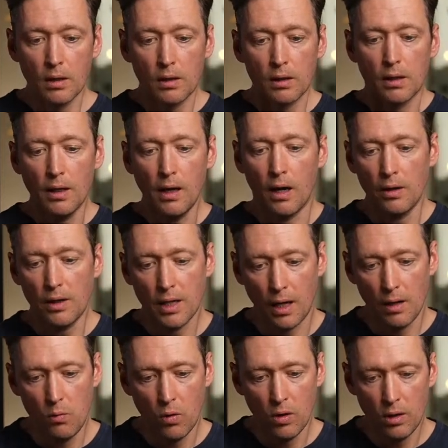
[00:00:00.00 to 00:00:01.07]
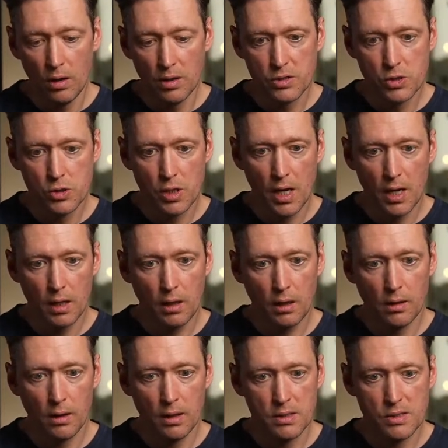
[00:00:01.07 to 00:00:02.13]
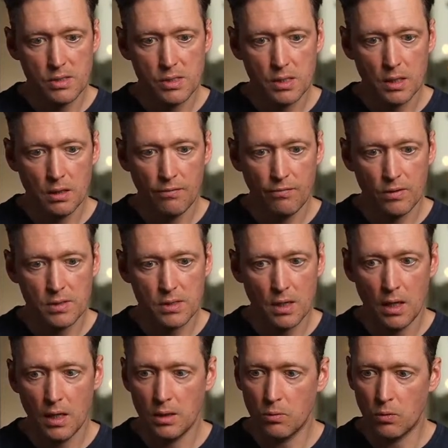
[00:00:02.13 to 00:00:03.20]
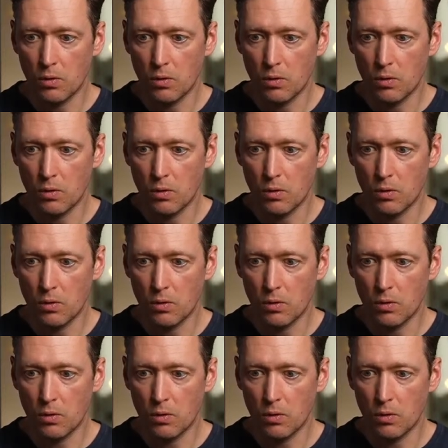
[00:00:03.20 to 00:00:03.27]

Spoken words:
Yeah, okay, one last check. Let's see if there's any more